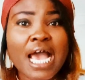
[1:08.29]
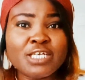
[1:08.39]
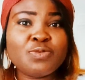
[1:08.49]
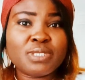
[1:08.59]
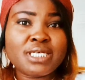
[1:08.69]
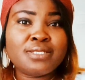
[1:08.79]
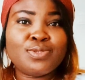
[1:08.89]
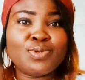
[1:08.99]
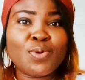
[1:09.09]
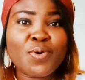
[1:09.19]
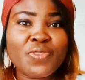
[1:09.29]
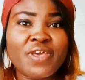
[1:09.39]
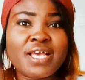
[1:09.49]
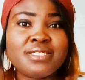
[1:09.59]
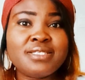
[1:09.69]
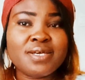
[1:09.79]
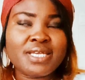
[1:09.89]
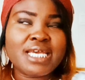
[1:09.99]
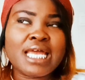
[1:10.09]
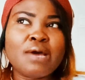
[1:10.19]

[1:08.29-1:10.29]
I just wanted to go there, study,